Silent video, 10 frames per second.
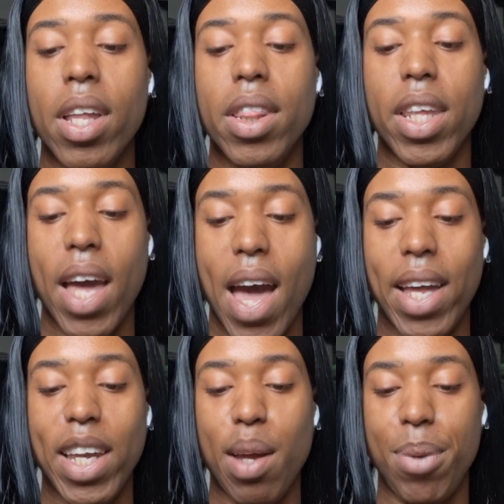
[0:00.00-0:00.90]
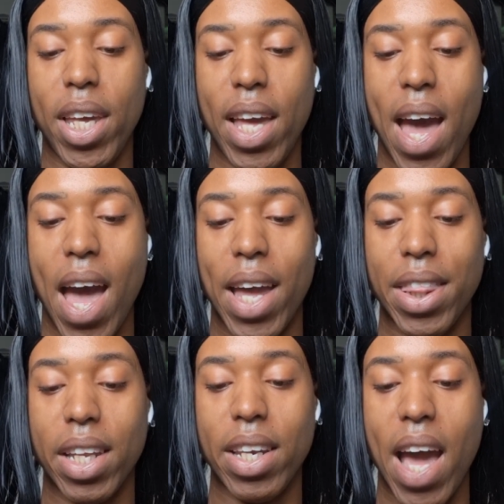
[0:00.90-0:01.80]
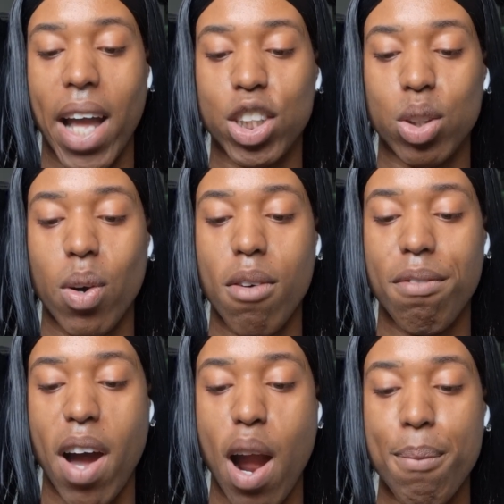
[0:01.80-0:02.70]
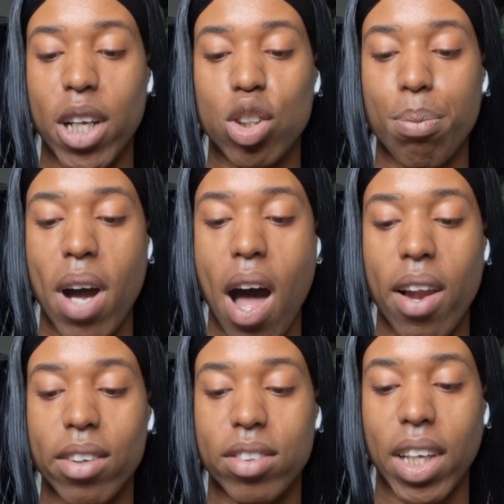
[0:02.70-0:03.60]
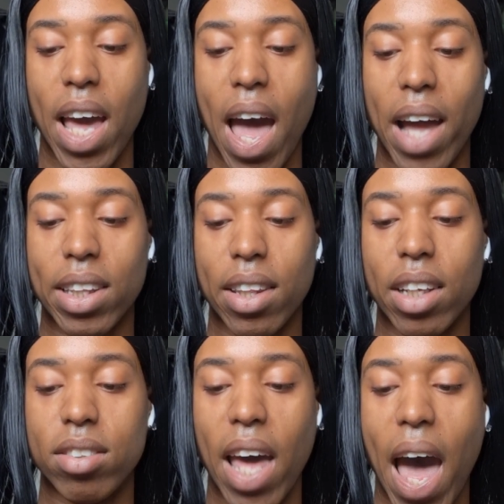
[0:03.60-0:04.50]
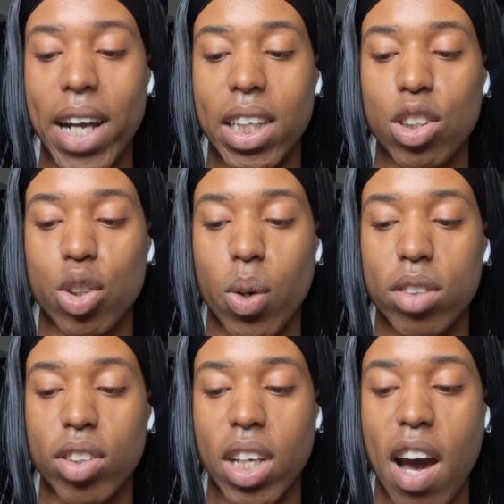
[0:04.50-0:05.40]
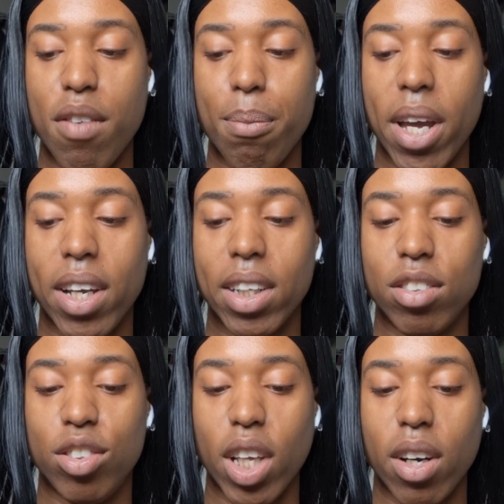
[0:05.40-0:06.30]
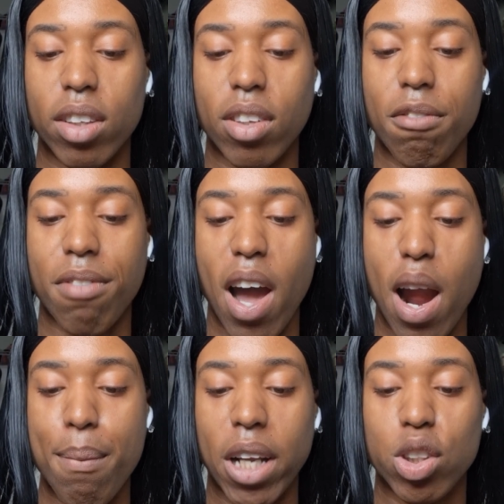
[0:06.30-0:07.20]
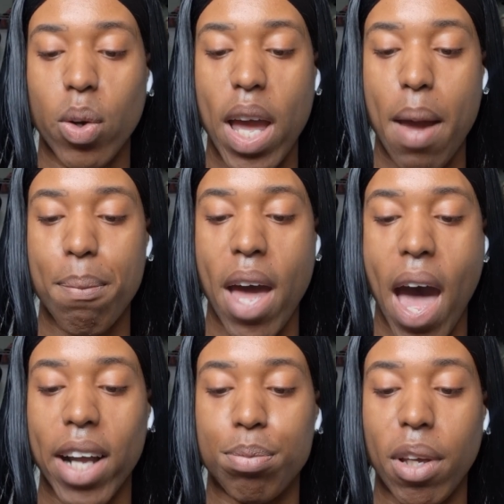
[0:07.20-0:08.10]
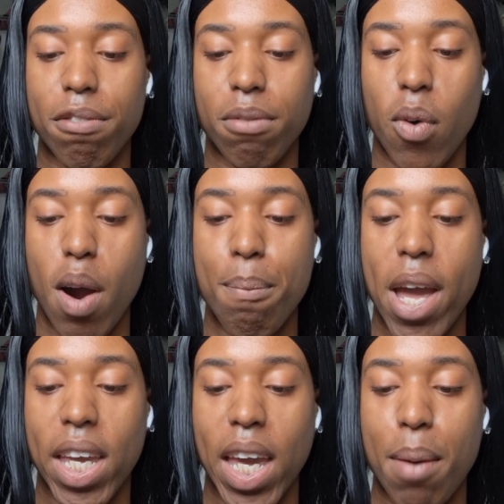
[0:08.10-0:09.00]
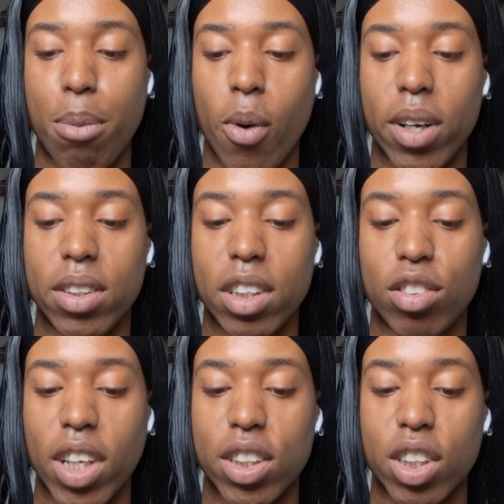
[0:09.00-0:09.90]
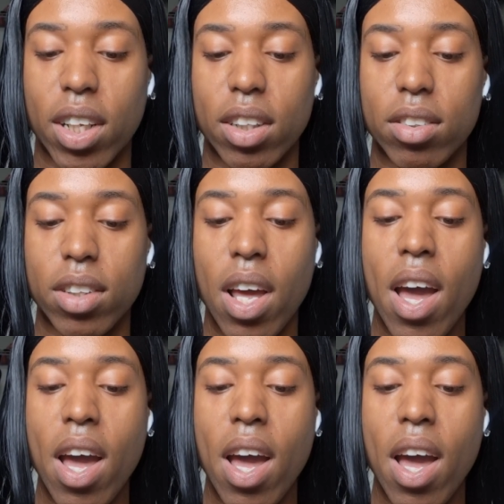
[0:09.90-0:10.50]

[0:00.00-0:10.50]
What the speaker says: The NEPA, the National Environmental Policy Act. This act ensures the government considers environmental impact before making important decisions.